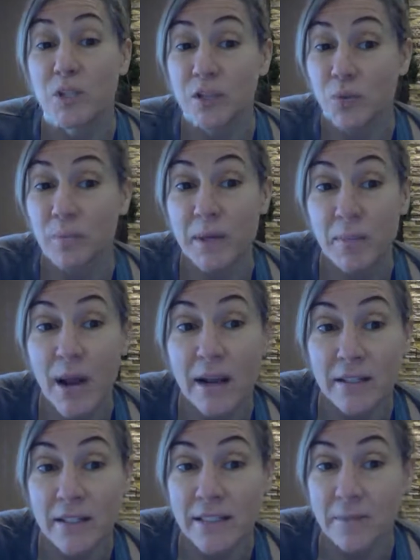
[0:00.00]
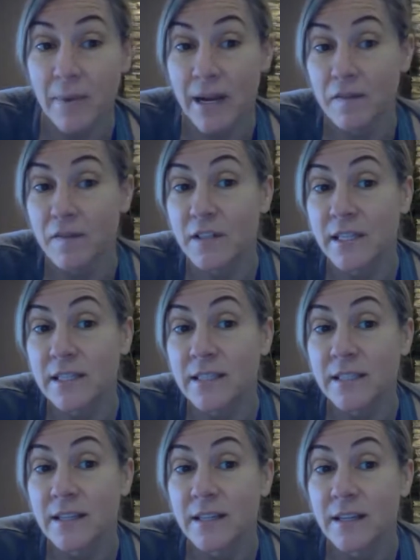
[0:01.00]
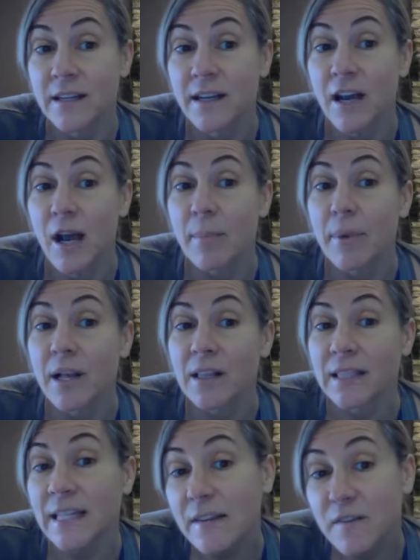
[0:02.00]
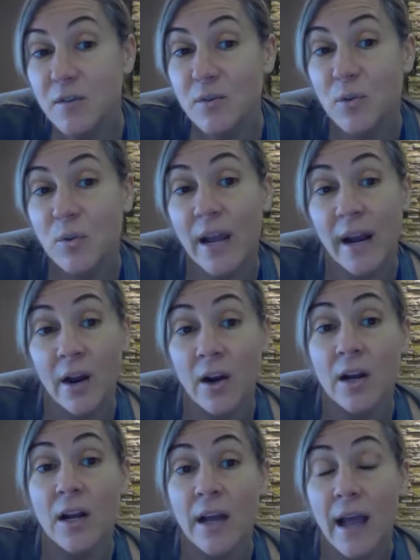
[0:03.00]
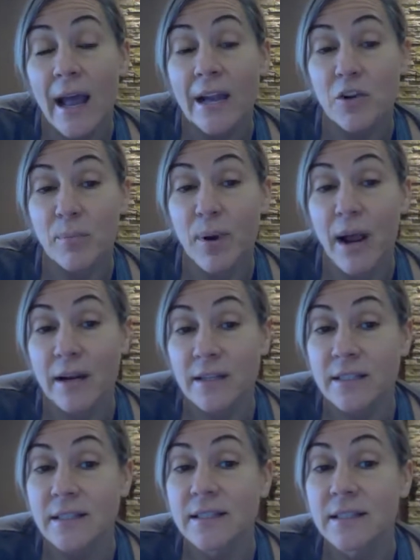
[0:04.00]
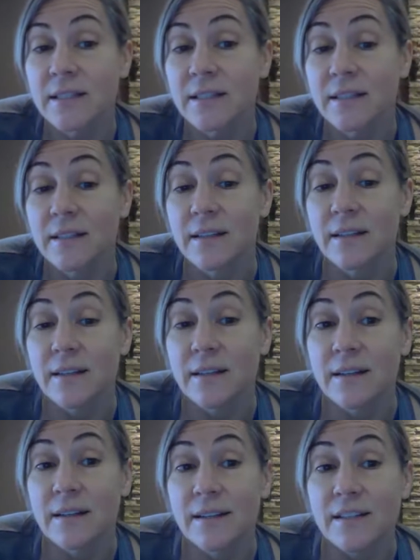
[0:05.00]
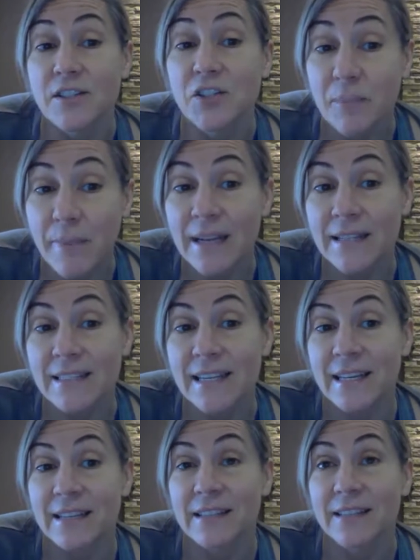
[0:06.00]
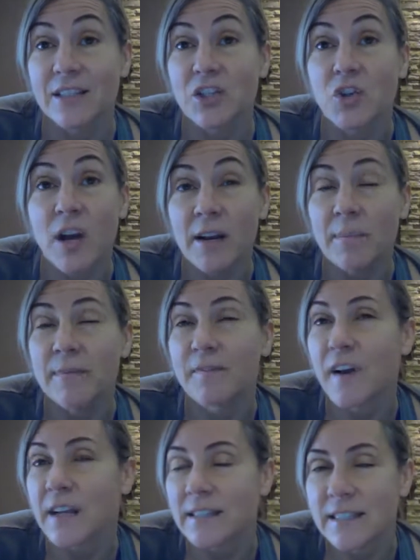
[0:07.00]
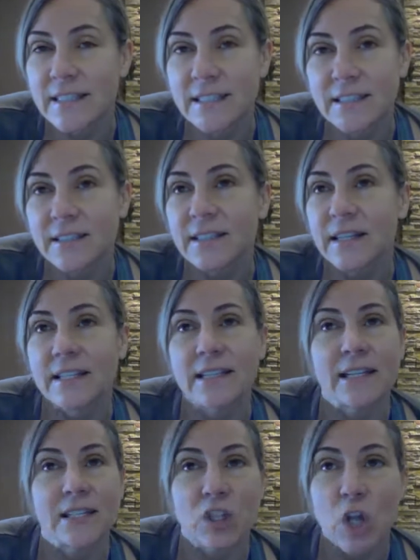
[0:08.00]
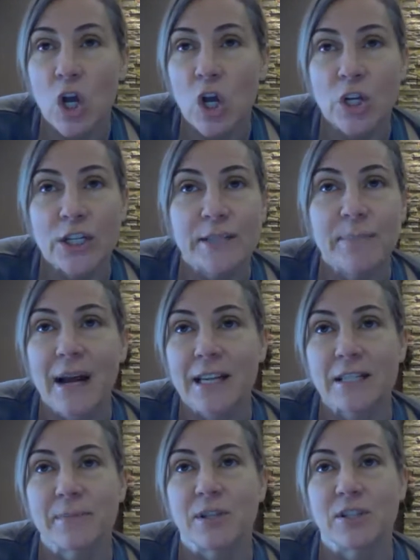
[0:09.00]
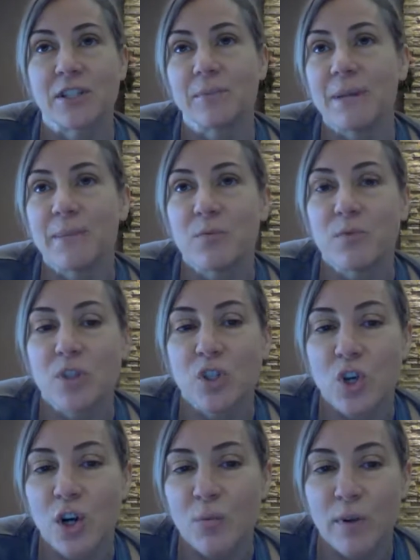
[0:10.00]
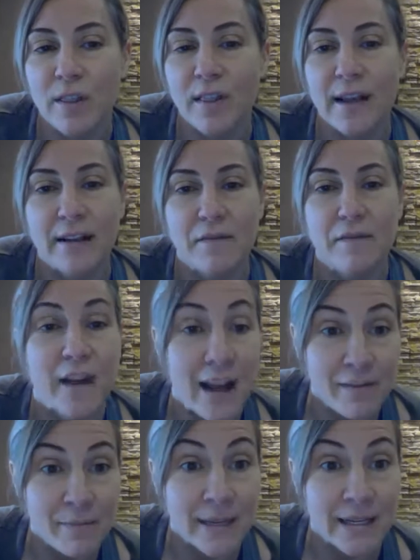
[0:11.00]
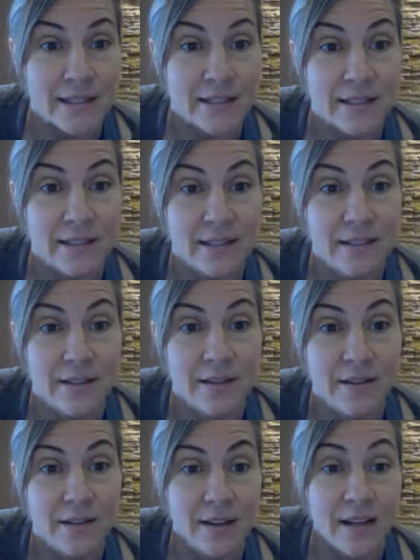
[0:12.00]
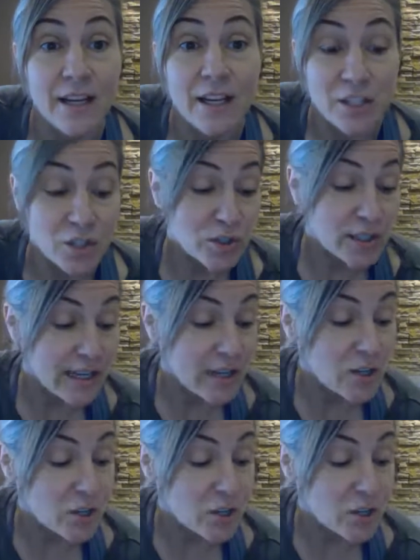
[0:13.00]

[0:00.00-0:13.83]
will be a practice in mindfulness. But I'll leave you there at your practice to meditate, to try to find stillness as long as possible. So maybe we'll start with like 5 minutes. So you'll set your